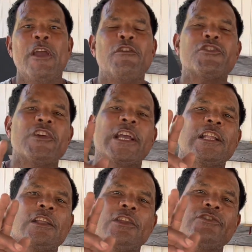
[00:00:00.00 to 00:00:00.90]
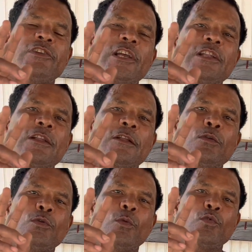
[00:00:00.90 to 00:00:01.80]
If you drink it
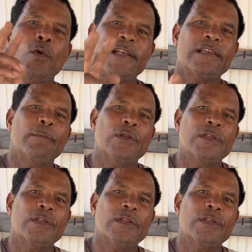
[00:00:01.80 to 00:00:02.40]
twice a month.